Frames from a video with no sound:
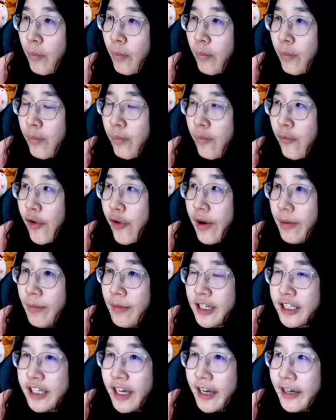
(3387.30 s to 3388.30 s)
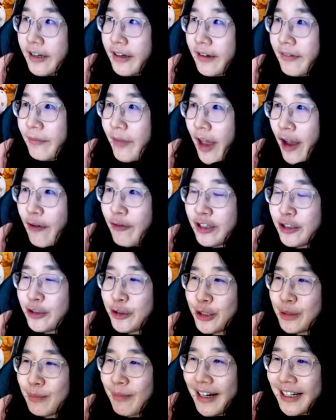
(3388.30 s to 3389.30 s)
Let me check. I haven't used
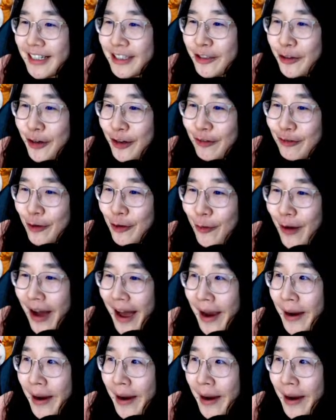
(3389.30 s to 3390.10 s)
marker nodon for a while.